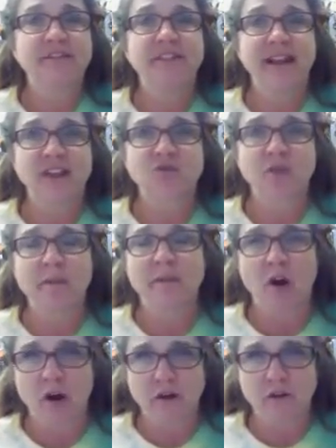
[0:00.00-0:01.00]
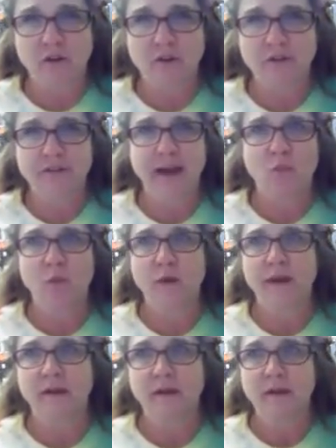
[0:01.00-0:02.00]
things from the article that
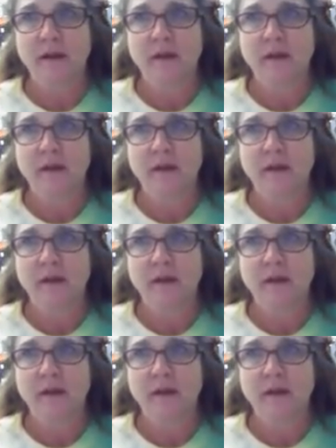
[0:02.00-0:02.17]
will